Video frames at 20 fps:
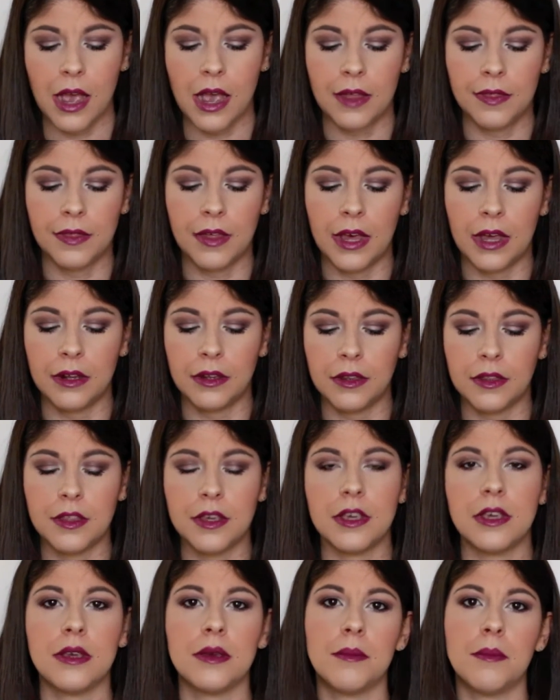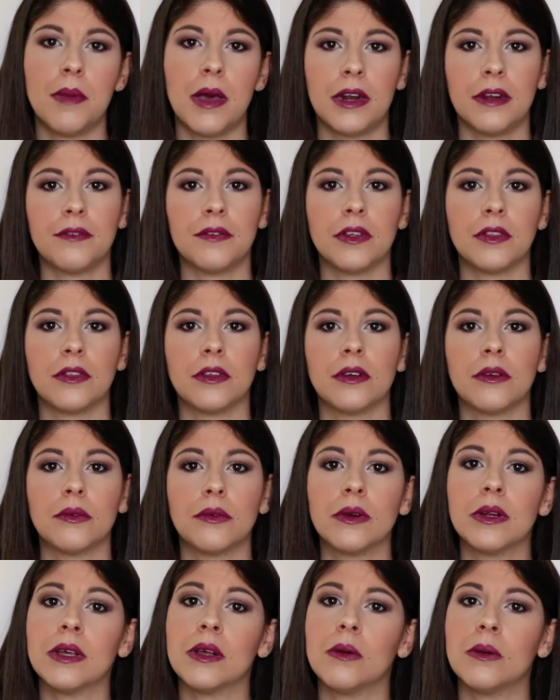And then the Benefit They're
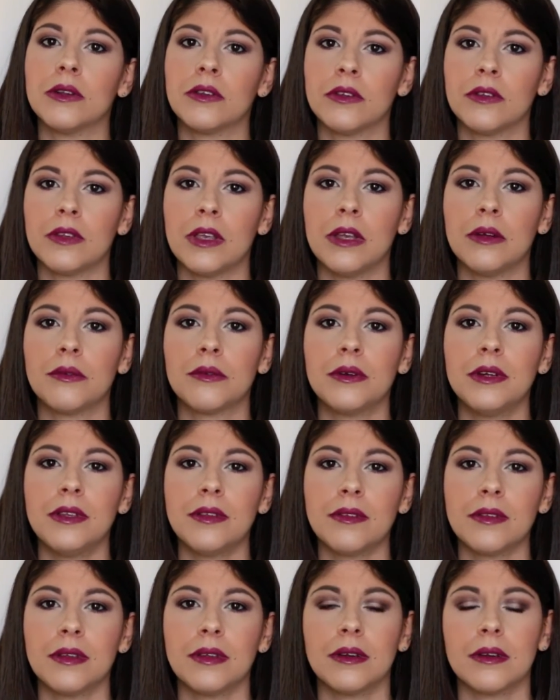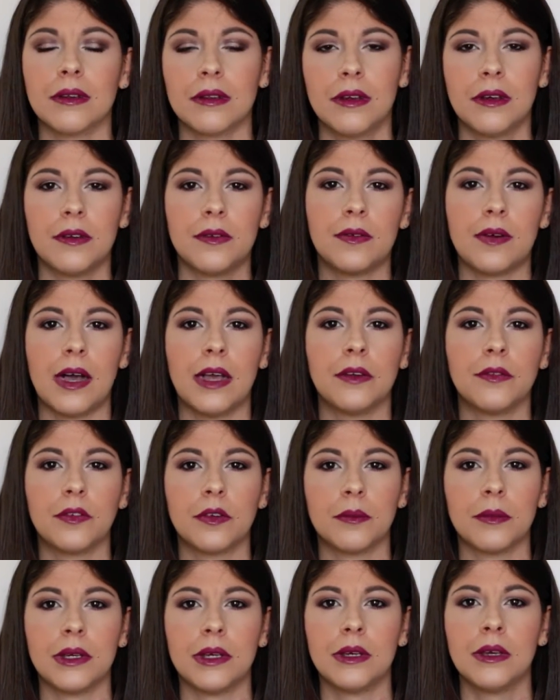Real, which is a recent find
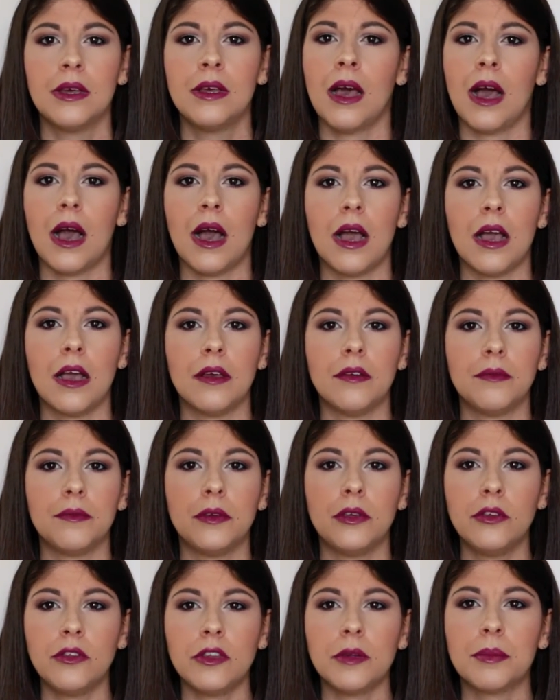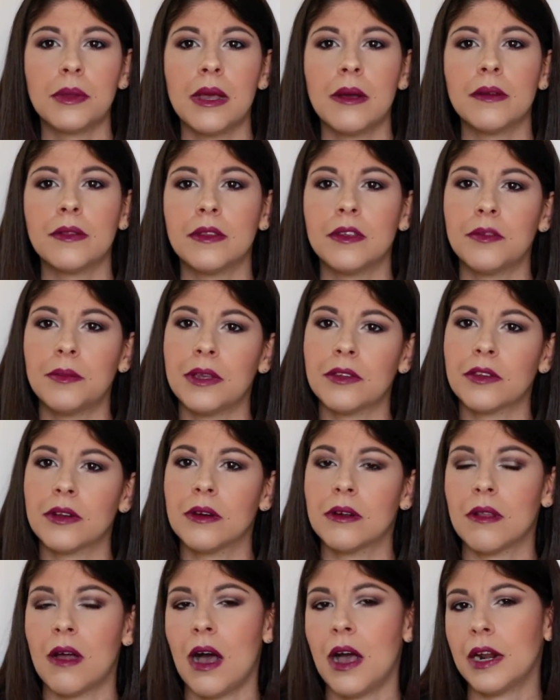for me. I used to play with this
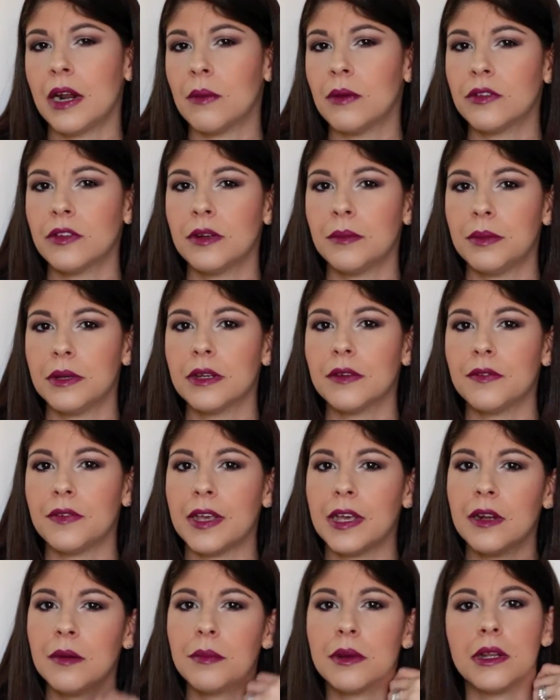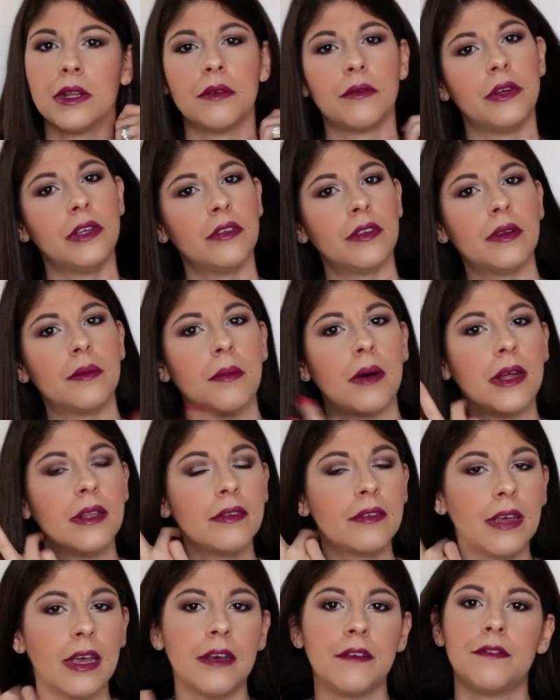mascara a lot and I wasn't a big fan, but in recent
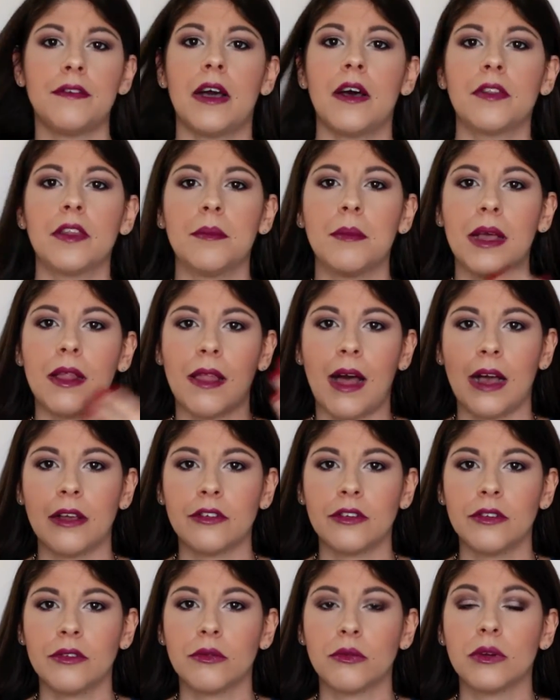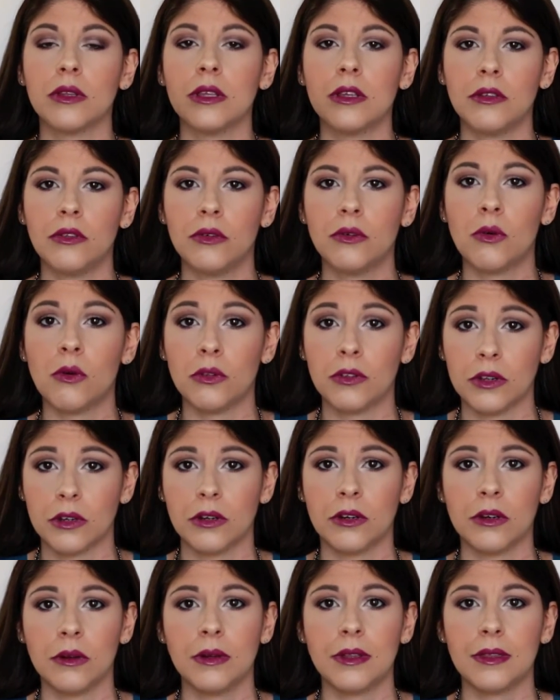months I have found that my lashes really do hold a
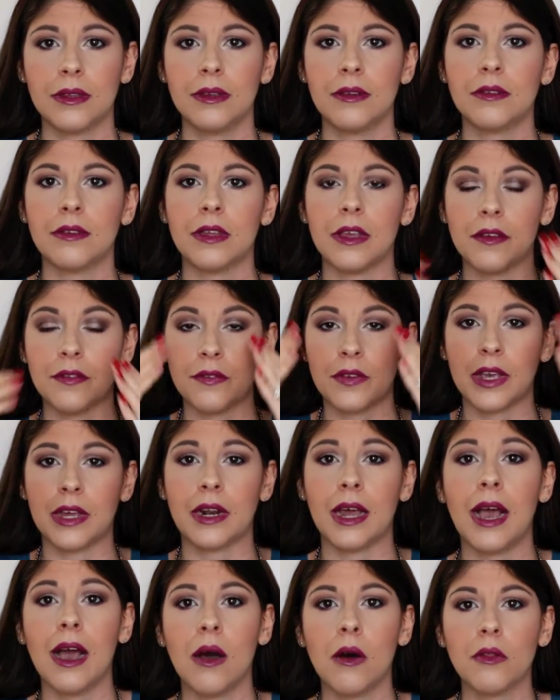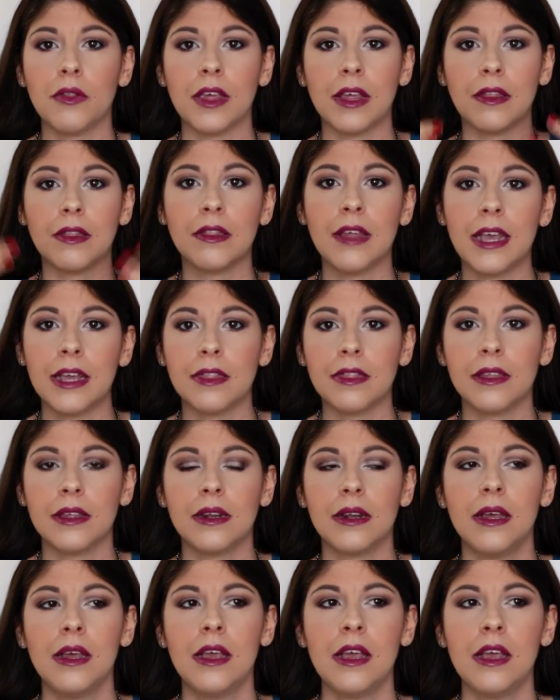curl with this. They fan out, they lengthen,